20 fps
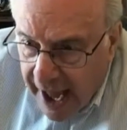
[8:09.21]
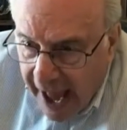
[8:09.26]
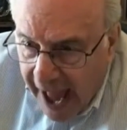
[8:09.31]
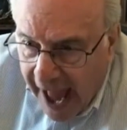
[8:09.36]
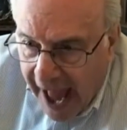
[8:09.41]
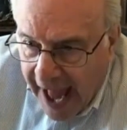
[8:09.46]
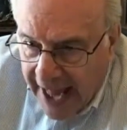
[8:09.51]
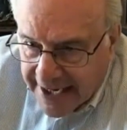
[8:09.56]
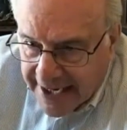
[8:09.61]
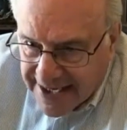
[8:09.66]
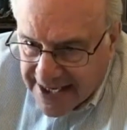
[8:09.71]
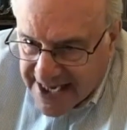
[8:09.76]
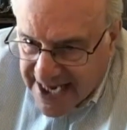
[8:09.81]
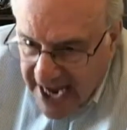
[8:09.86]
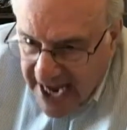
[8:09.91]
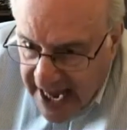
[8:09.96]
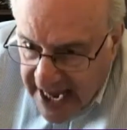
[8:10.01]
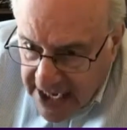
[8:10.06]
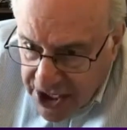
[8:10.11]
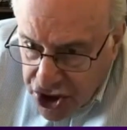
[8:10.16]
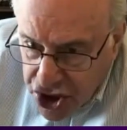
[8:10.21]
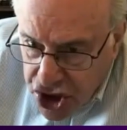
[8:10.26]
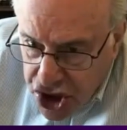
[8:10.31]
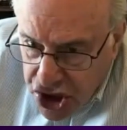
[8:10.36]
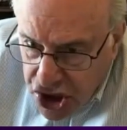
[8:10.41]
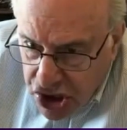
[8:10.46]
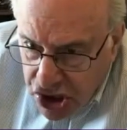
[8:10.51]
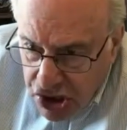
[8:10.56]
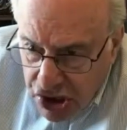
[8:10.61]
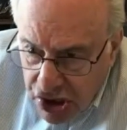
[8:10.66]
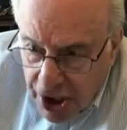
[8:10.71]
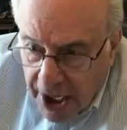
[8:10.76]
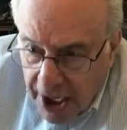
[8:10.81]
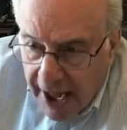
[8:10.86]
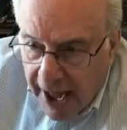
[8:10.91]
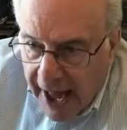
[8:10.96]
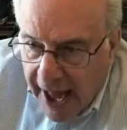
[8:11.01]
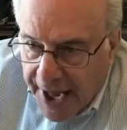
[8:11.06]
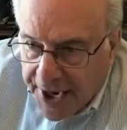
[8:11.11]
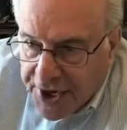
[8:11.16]
and danger
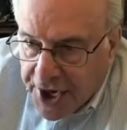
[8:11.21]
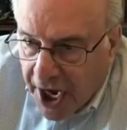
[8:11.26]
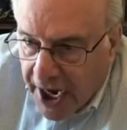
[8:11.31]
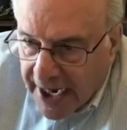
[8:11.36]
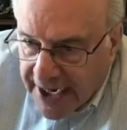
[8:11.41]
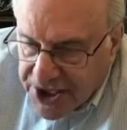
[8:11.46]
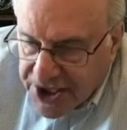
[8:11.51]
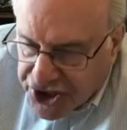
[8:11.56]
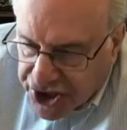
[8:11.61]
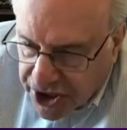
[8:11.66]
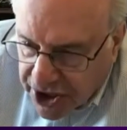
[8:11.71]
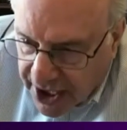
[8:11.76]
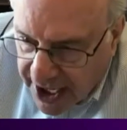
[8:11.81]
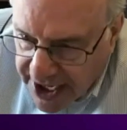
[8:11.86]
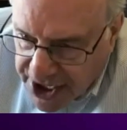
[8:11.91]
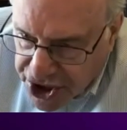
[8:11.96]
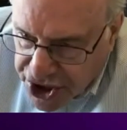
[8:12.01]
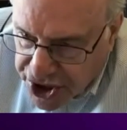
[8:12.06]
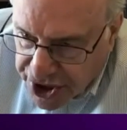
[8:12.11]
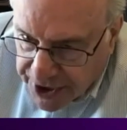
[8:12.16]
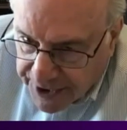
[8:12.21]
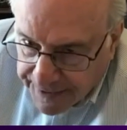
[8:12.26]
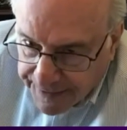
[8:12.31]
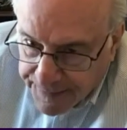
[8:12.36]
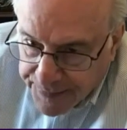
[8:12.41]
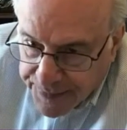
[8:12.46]
and isolation.